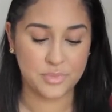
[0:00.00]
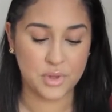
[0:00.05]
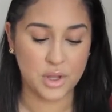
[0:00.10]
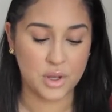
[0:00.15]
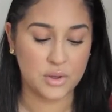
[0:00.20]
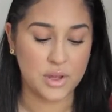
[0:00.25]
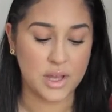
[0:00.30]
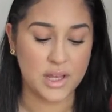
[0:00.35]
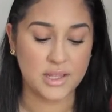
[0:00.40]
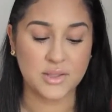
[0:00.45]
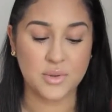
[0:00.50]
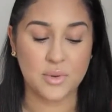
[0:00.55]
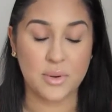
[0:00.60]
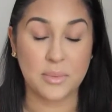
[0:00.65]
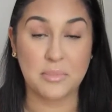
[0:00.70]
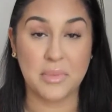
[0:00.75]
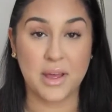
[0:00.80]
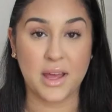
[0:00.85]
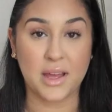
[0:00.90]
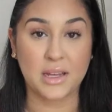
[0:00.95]
Okay, so
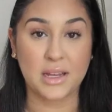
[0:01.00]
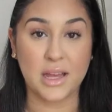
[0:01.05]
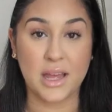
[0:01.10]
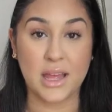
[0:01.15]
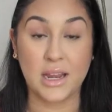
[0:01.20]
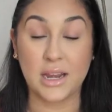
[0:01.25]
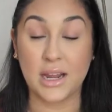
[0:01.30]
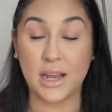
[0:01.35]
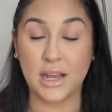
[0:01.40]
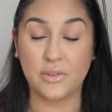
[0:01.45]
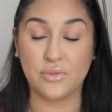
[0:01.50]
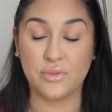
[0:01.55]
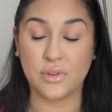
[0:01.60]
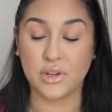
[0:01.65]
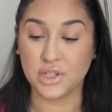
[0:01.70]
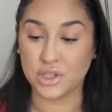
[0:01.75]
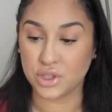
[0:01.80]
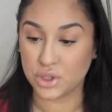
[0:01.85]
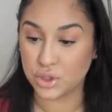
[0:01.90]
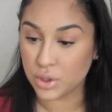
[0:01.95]
I'm back and I
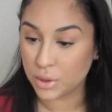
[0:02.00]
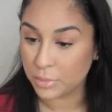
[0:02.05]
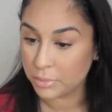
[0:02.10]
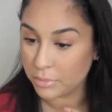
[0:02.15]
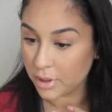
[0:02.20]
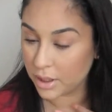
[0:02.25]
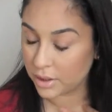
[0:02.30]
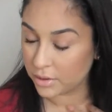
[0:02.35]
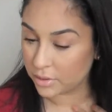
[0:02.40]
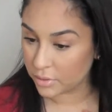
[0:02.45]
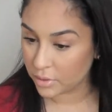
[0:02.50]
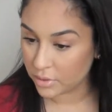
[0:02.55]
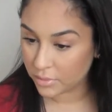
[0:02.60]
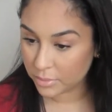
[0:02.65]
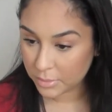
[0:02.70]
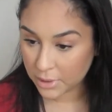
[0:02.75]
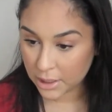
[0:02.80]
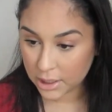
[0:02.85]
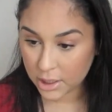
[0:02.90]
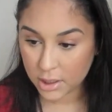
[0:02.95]
finished my
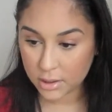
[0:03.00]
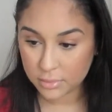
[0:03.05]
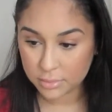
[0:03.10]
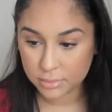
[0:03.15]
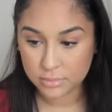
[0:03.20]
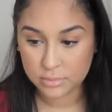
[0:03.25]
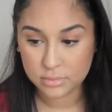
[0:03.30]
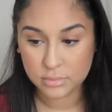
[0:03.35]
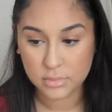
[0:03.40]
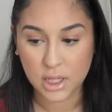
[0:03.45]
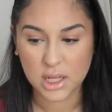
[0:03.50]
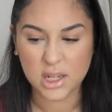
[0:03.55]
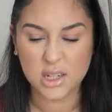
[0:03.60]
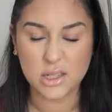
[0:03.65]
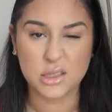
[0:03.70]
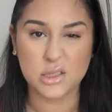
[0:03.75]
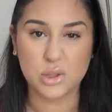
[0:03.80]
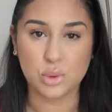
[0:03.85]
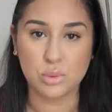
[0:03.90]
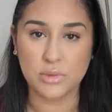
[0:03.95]
makeup. I
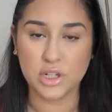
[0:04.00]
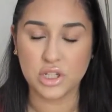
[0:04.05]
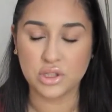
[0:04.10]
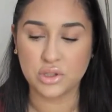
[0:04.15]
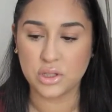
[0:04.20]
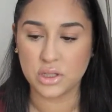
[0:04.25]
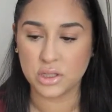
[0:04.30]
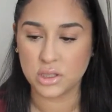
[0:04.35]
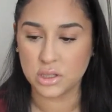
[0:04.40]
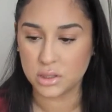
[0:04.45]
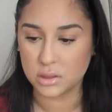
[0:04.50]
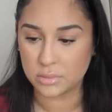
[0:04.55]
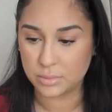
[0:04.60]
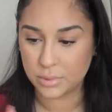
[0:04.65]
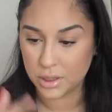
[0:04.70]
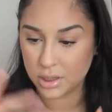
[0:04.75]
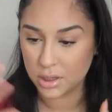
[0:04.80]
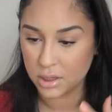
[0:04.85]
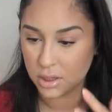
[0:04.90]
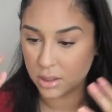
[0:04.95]
didn't do much. I just
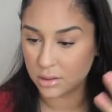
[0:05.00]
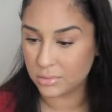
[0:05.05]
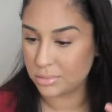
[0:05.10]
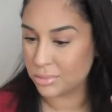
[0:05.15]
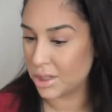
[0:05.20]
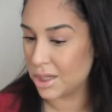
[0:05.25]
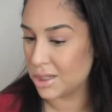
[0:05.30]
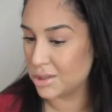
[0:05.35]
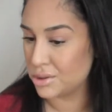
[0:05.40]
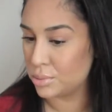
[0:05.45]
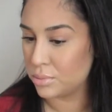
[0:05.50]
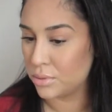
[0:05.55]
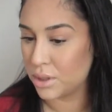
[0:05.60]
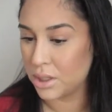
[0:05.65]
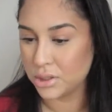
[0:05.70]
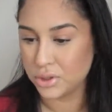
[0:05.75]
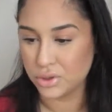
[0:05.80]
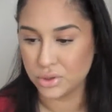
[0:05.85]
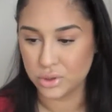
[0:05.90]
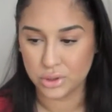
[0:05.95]
put like blush,
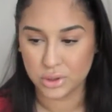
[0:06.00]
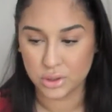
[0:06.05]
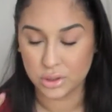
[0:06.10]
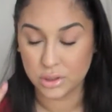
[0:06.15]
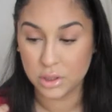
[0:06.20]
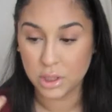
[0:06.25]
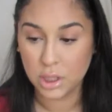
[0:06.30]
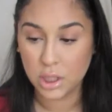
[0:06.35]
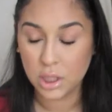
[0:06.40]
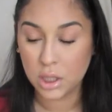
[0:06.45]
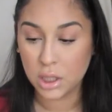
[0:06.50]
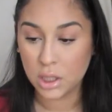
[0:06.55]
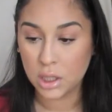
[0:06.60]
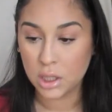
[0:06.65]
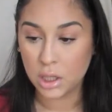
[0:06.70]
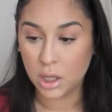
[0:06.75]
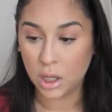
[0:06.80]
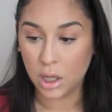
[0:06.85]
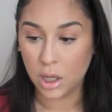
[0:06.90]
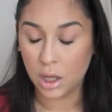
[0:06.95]
bronzer,
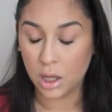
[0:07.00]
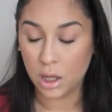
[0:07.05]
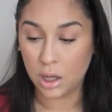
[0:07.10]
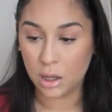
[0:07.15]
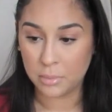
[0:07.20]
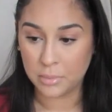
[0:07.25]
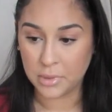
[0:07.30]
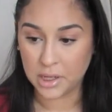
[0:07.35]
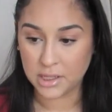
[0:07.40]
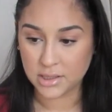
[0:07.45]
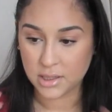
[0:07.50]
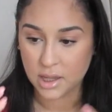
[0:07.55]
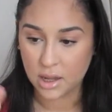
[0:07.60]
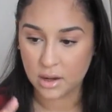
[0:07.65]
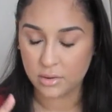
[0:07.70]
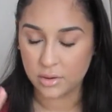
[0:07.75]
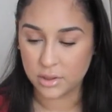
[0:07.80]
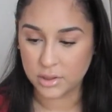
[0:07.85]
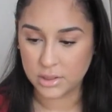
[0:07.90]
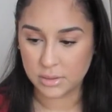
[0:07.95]

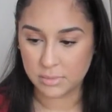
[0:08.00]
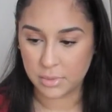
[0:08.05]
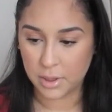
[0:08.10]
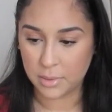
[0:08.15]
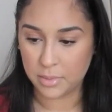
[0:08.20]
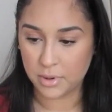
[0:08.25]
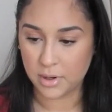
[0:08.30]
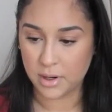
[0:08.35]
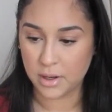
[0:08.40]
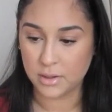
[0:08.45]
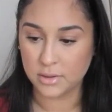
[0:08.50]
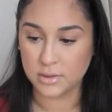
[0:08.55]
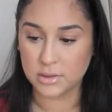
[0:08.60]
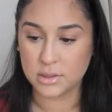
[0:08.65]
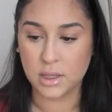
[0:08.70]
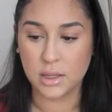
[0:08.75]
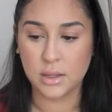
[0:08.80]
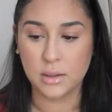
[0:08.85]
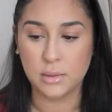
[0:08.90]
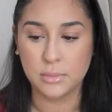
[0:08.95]
mascara, did my brows,
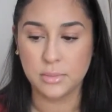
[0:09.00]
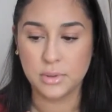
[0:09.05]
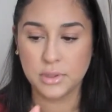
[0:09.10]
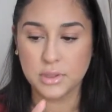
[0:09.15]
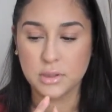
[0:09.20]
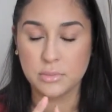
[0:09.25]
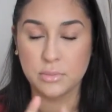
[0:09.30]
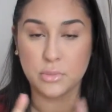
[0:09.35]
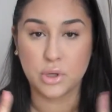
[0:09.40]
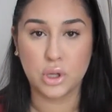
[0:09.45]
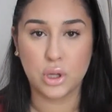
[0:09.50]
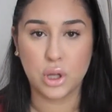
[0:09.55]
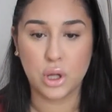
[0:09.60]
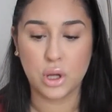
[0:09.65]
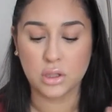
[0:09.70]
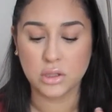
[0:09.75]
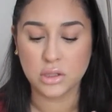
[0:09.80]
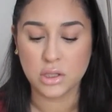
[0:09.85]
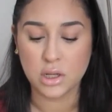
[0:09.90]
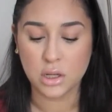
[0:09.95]
and put some
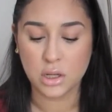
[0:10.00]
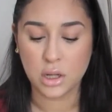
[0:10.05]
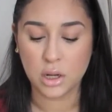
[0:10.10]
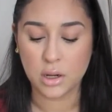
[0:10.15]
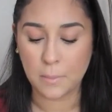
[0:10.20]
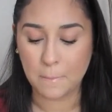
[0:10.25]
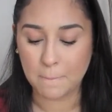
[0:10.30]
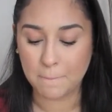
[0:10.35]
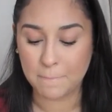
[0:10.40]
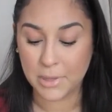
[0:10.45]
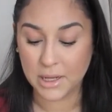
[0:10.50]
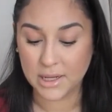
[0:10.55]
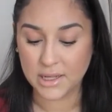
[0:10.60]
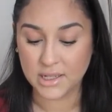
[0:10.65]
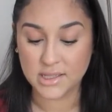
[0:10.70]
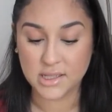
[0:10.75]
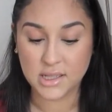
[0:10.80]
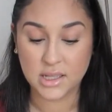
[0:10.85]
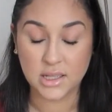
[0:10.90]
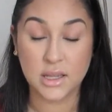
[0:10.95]
gloss on.
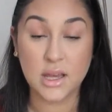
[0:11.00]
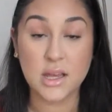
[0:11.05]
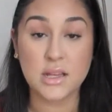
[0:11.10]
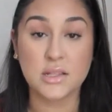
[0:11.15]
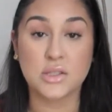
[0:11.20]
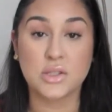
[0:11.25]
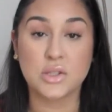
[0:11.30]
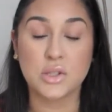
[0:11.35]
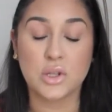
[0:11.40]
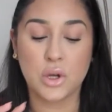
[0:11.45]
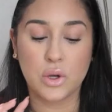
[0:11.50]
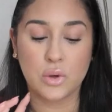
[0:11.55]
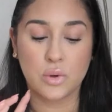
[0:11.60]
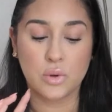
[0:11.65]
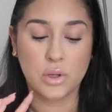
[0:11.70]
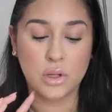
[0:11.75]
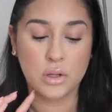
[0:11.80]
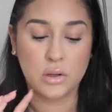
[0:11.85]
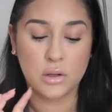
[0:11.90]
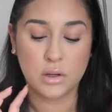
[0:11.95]
But yeah,
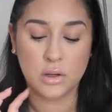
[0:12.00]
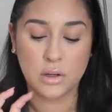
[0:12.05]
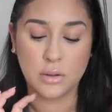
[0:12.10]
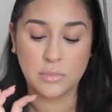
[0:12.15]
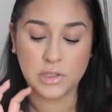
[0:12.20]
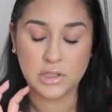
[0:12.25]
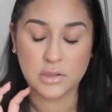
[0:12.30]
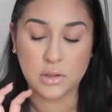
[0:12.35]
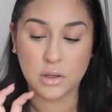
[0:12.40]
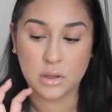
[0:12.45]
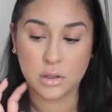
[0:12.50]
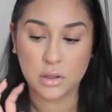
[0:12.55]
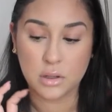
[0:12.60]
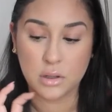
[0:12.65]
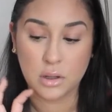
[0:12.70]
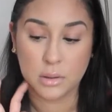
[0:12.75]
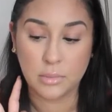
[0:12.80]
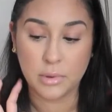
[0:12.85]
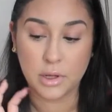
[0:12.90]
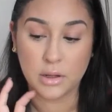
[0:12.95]
so let me talk
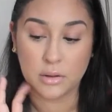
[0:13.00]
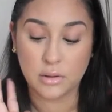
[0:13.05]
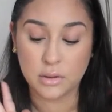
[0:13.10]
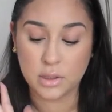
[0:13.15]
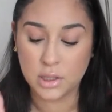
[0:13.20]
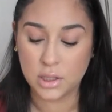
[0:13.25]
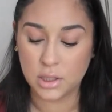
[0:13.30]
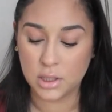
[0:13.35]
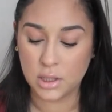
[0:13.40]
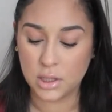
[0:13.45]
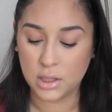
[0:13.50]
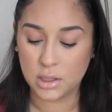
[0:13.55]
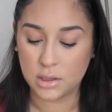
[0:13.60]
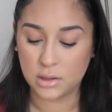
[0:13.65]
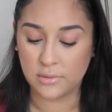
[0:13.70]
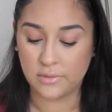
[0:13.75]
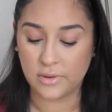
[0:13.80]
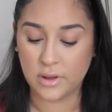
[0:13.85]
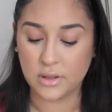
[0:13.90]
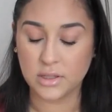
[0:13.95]
about
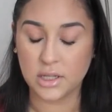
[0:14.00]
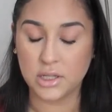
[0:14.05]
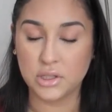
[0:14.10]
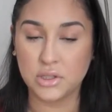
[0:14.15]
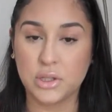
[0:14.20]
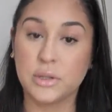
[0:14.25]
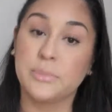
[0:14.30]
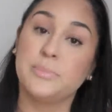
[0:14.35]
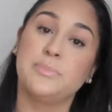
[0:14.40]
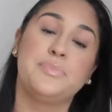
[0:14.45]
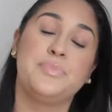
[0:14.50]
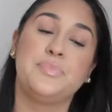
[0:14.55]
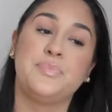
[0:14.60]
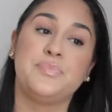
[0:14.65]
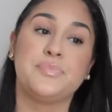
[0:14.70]
the foundation.